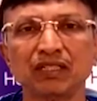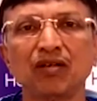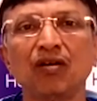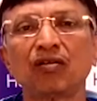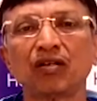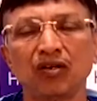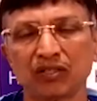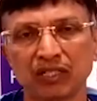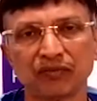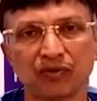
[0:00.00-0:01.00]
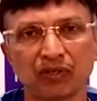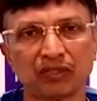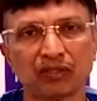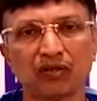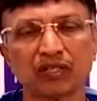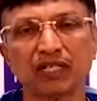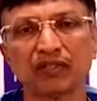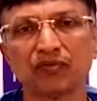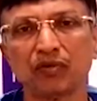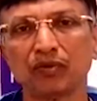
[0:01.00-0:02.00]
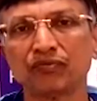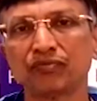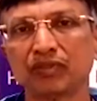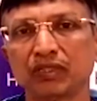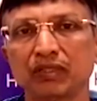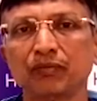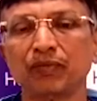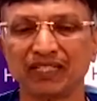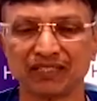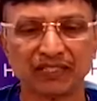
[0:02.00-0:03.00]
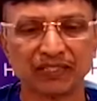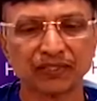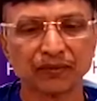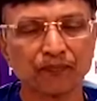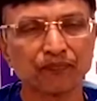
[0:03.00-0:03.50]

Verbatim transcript: or alternative, alternative form of uh, medicines.